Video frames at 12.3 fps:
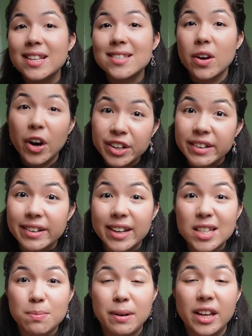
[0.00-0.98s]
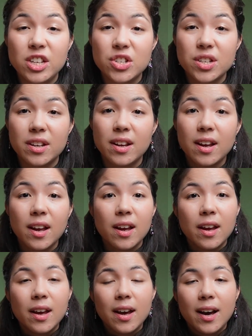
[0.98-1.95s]
honor explanation.
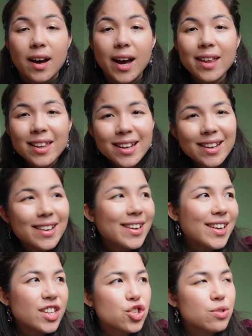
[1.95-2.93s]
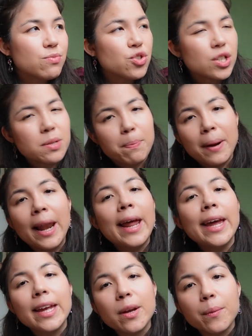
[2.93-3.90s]
I think he's just
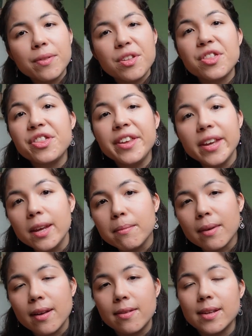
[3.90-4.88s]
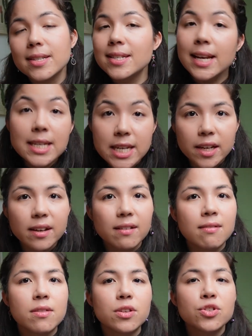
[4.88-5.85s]
playing with the theme and the setting and
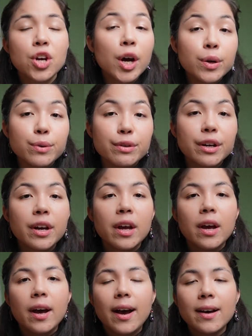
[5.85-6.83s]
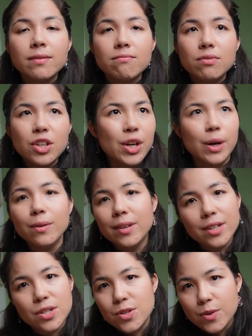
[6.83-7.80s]
the tone, and, he's
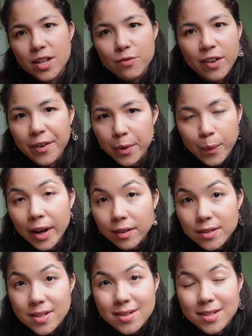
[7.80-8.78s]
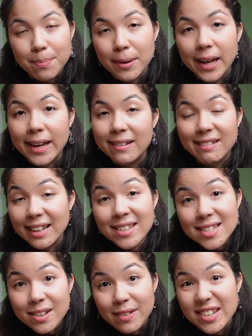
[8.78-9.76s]
doing it very well since the play is a
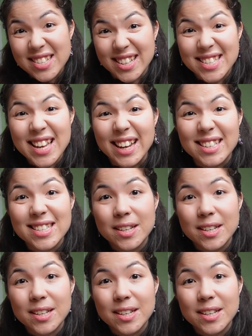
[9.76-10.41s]
great success.